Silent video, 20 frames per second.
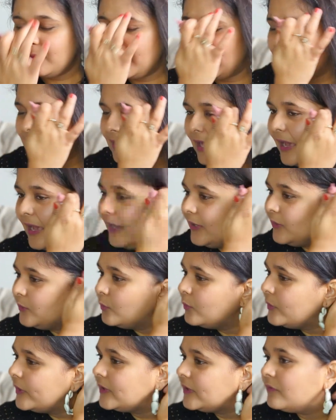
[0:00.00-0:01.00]
but I
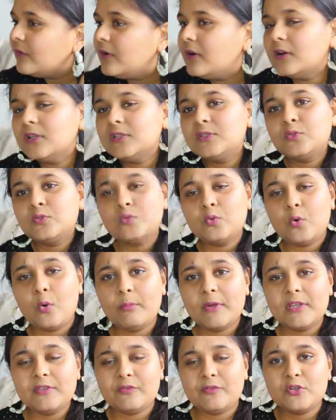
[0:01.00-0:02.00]
know it works so
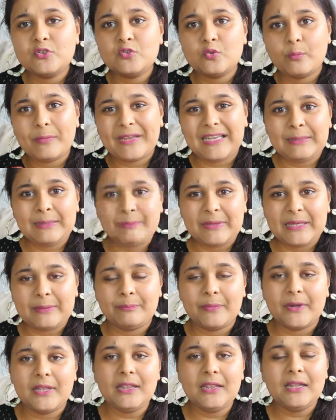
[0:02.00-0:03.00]
much for so many
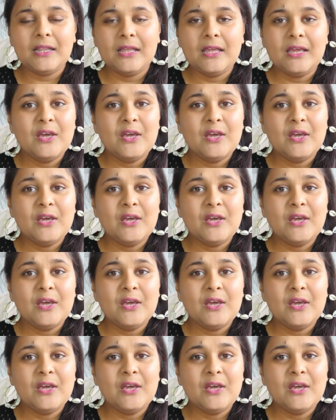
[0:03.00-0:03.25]
people.